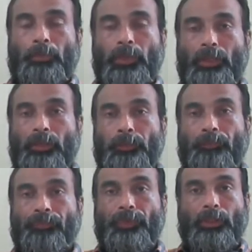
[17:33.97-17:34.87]
But
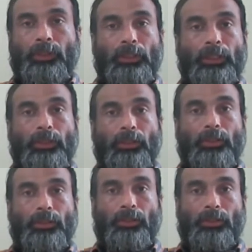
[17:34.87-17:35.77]

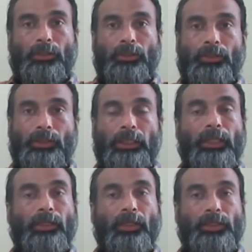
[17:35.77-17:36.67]
in
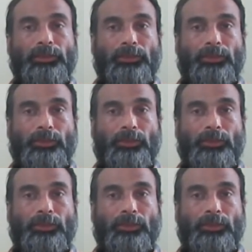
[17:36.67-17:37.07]
linked list,